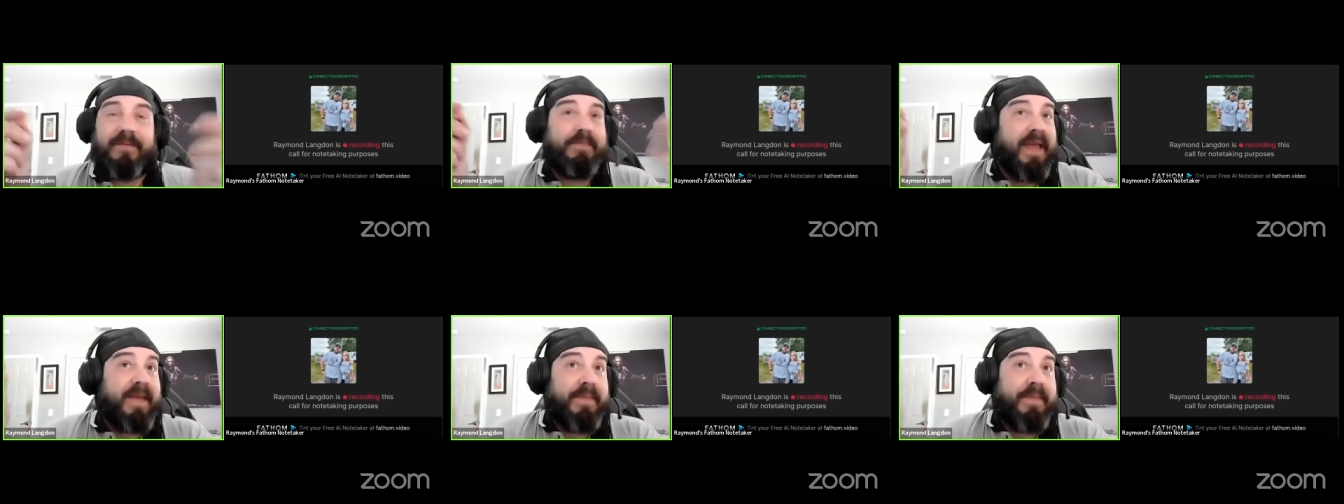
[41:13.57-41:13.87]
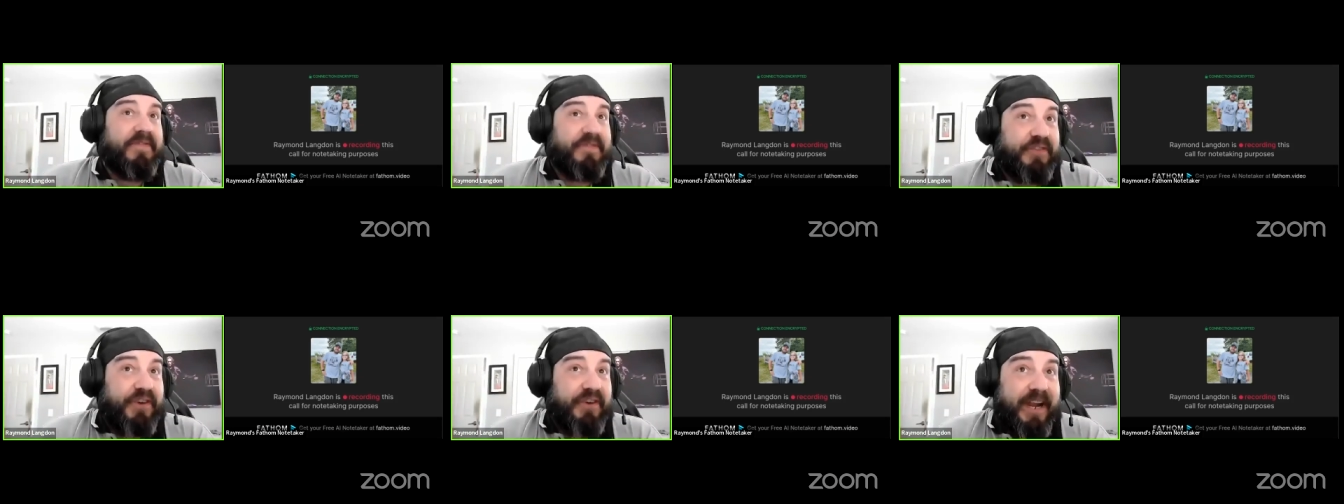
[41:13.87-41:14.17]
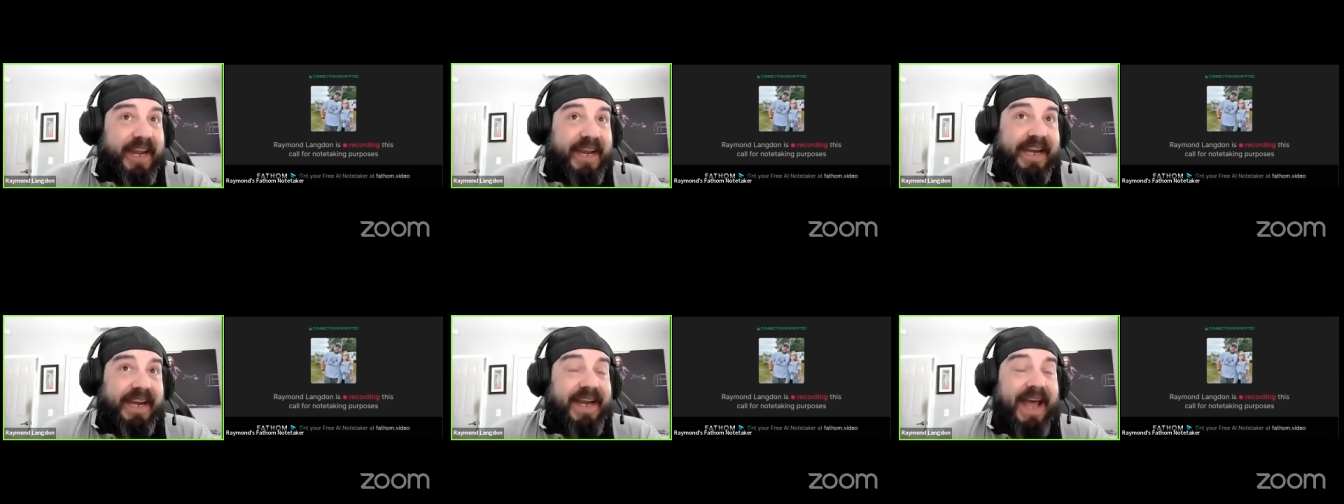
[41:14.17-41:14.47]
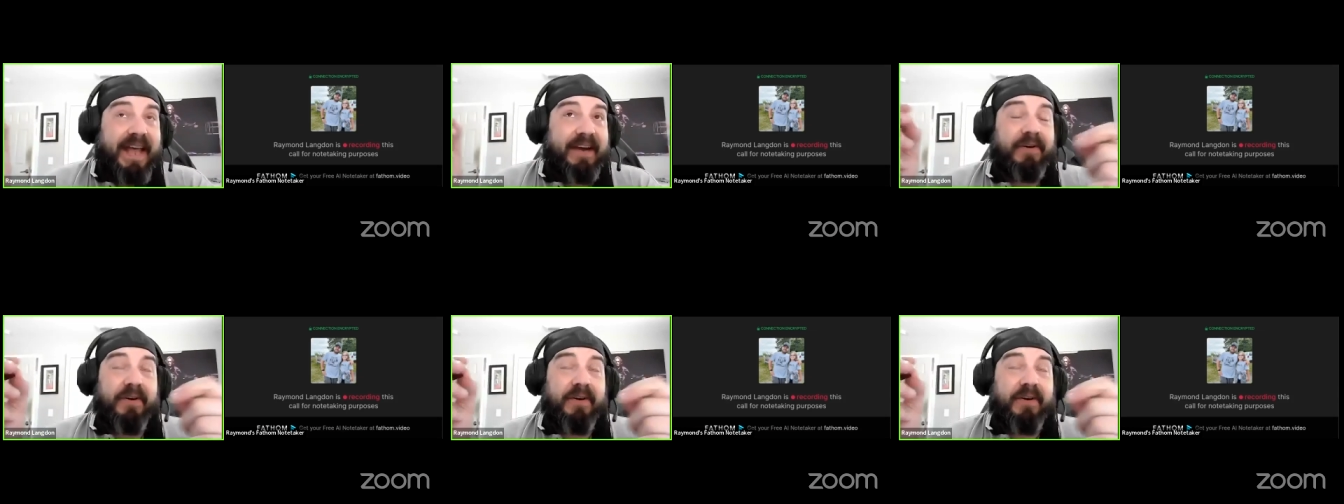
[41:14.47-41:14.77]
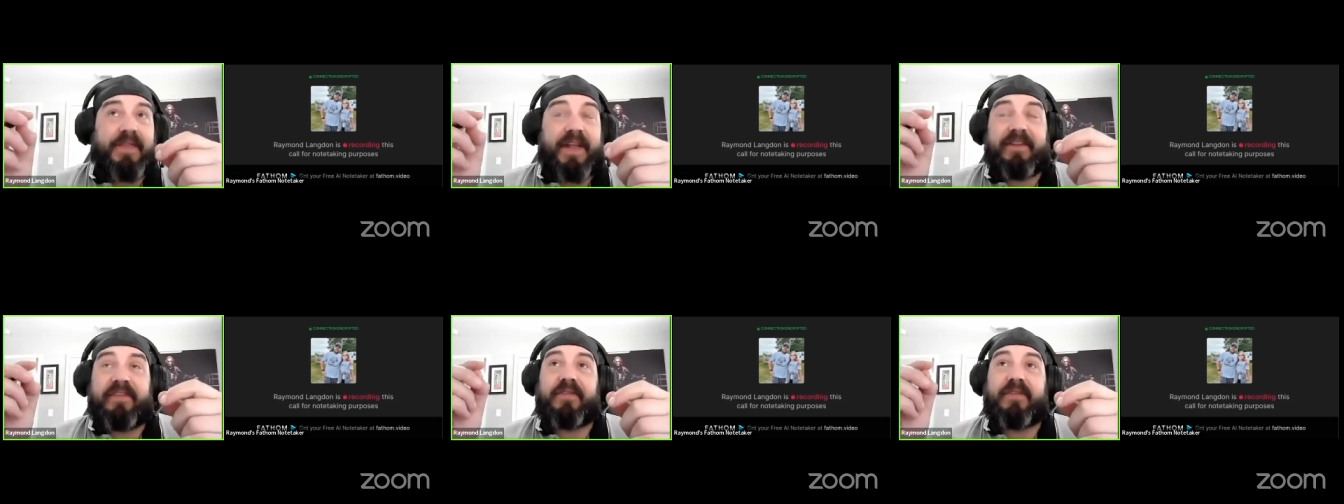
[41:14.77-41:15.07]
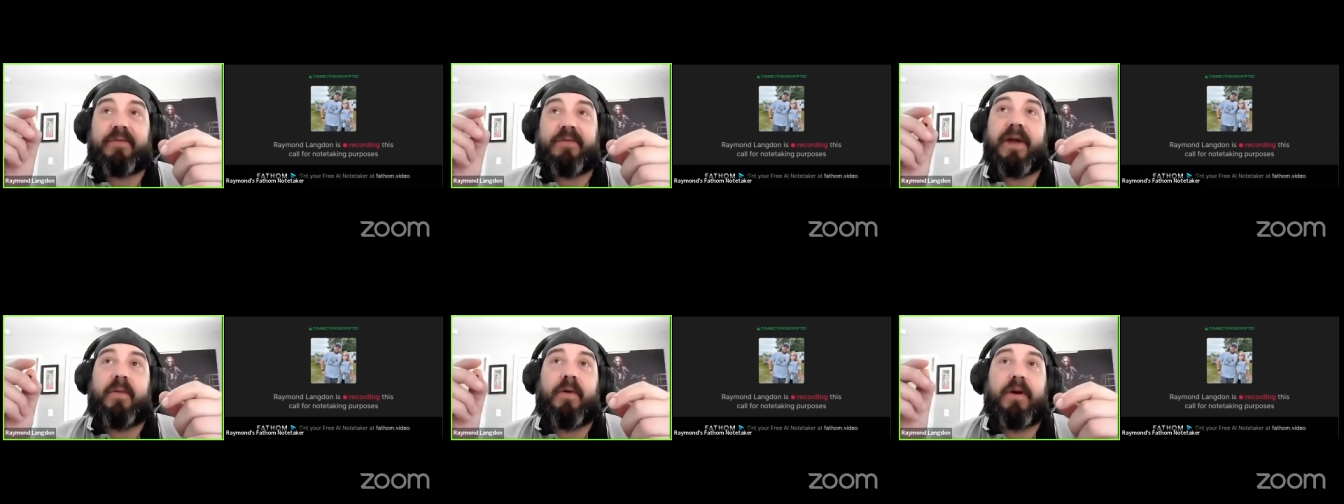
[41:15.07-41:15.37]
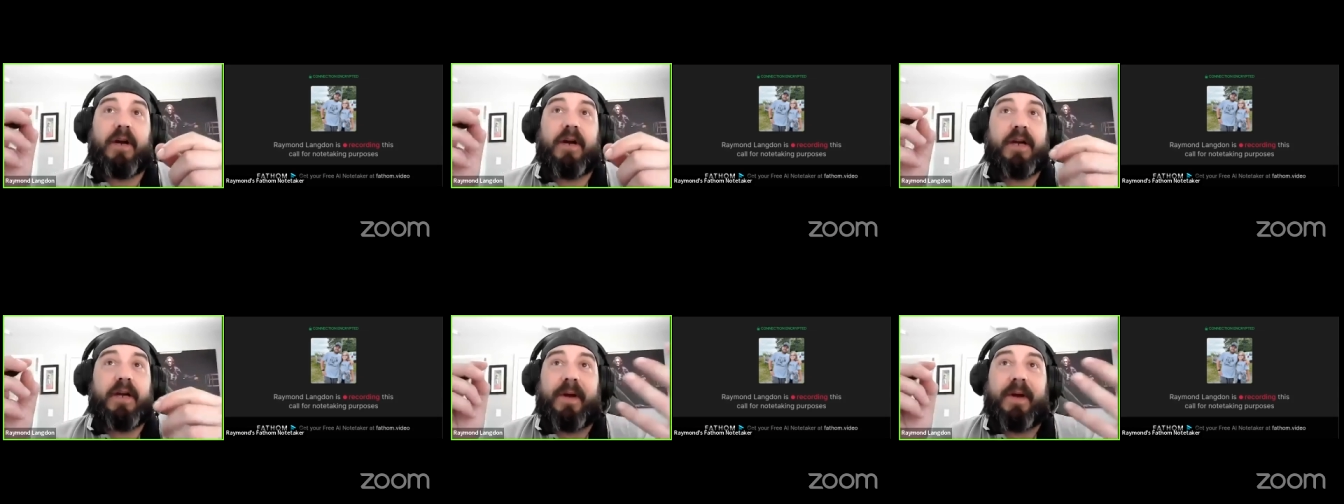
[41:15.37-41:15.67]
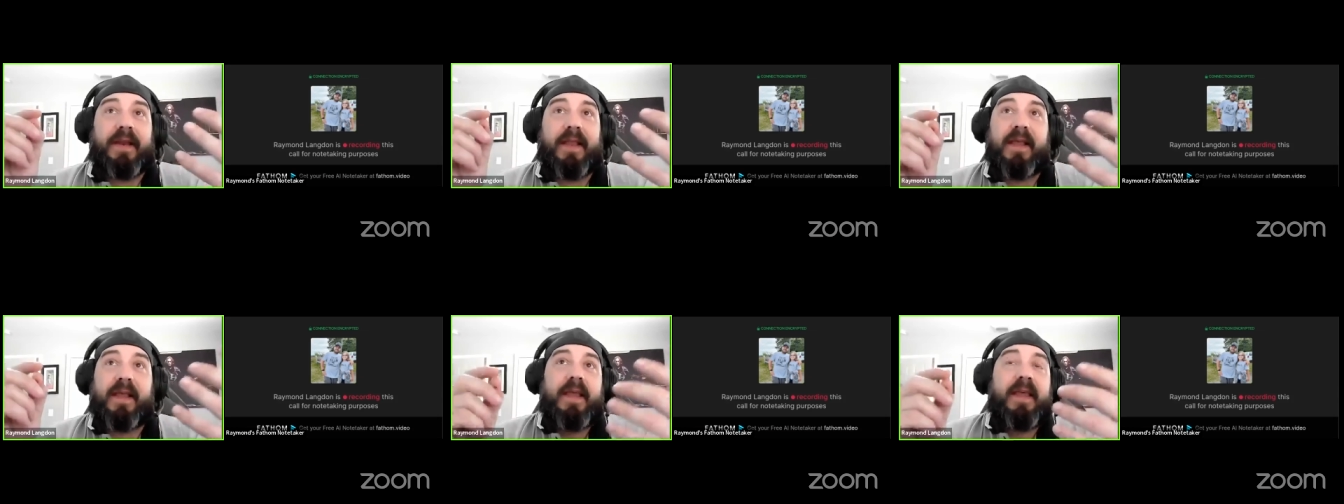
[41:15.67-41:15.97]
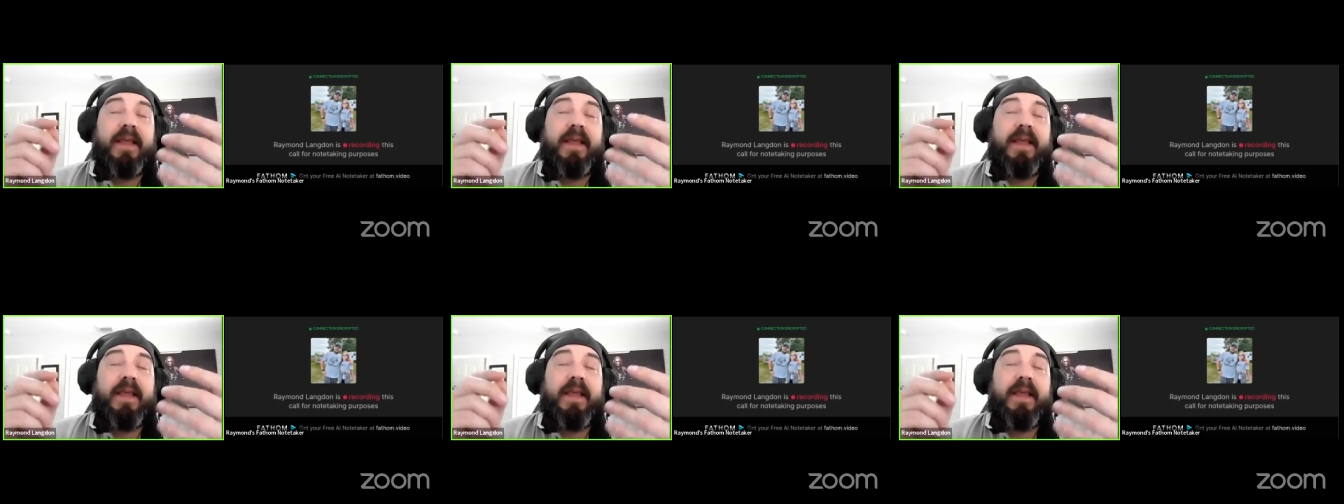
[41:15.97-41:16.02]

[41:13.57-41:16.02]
Maybe afraid. I don't know if that's the right word, but